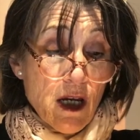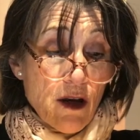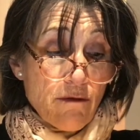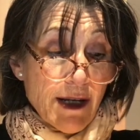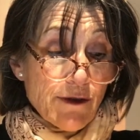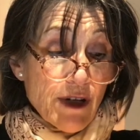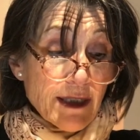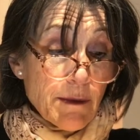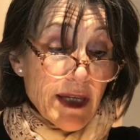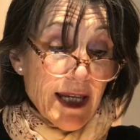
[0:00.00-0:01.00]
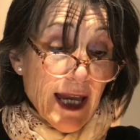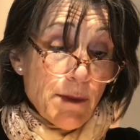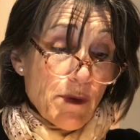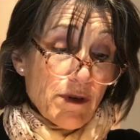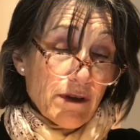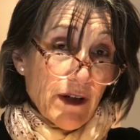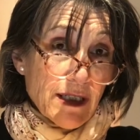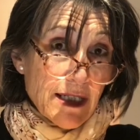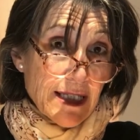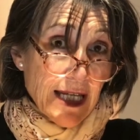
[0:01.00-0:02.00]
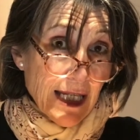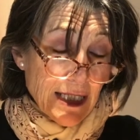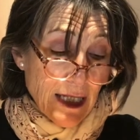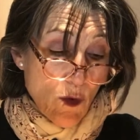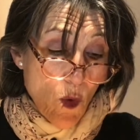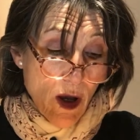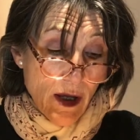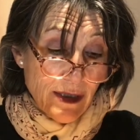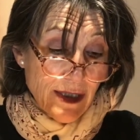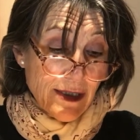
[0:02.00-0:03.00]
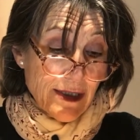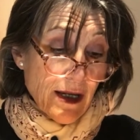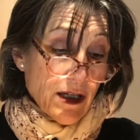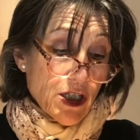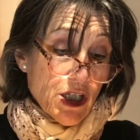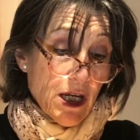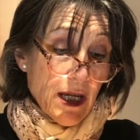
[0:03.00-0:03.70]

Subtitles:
rendering them incapable of understanding words as such,